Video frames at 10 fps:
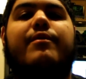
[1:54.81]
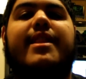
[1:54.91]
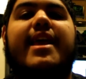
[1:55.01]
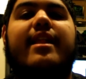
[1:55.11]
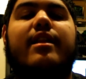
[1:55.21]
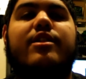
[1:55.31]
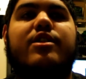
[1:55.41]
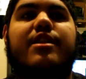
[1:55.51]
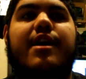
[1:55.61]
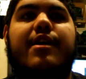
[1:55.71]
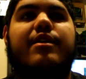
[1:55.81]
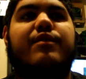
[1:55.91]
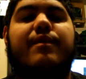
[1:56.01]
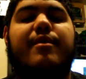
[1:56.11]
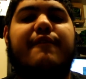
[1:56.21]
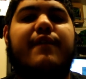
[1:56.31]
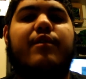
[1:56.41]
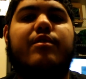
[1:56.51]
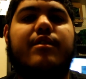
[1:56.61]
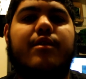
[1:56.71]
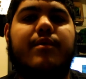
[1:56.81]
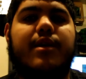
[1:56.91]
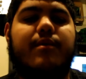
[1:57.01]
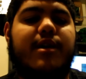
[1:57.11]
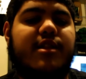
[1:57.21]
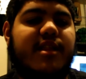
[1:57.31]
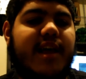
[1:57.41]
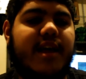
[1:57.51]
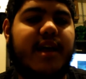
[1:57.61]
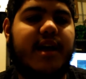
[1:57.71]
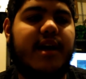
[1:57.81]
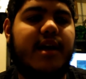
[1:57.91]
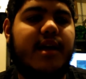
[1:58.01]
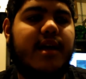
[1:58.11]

when they eat lunch in there is from their phones, either when they're watching like uh,